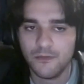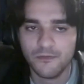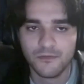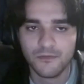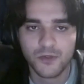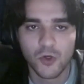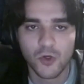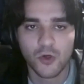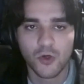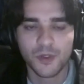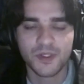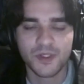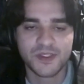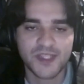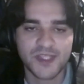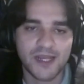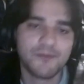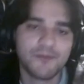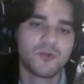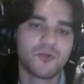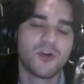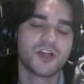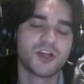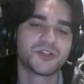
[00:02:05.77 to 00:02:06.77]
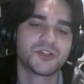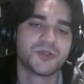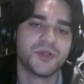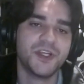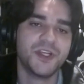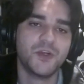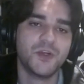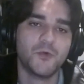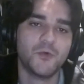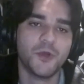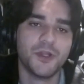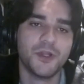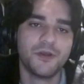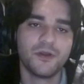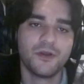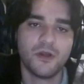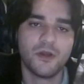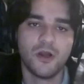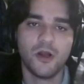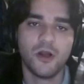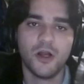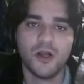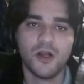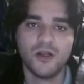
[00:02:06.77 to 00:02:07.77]
Go in the same direction he went.
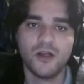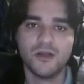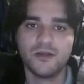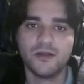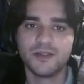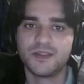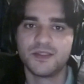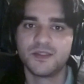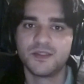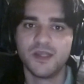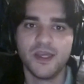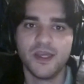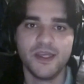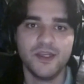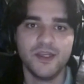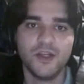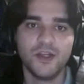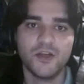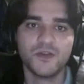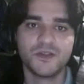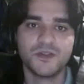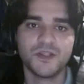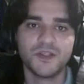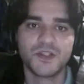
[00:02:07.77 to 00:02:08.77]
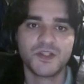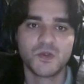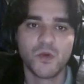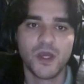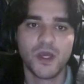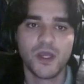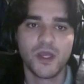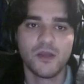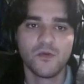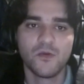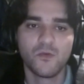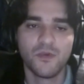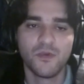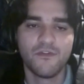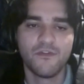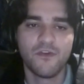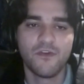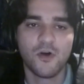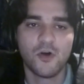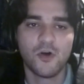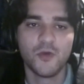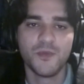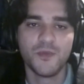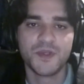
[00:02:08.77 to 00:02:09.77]
Let's say he goes this way. We
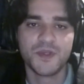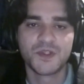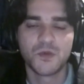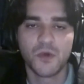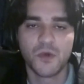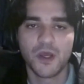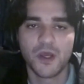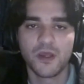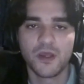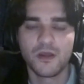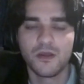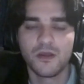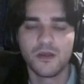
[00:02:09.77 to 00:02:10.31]
follow him this way.